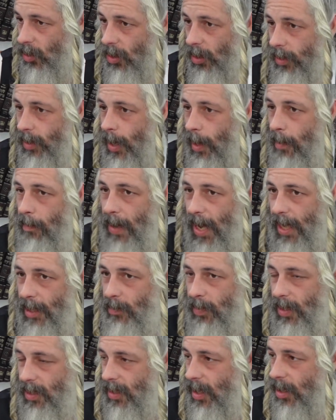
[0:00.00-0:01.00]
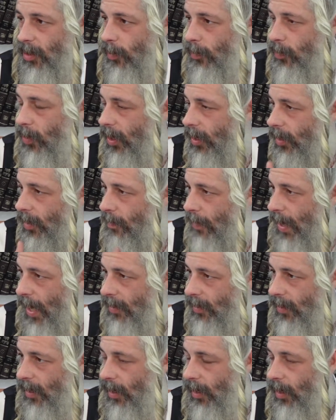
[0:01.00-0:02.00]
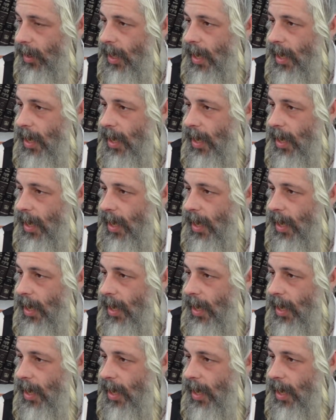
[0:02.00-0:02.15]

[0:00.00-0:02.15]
called pat b'salo, bread in the basket.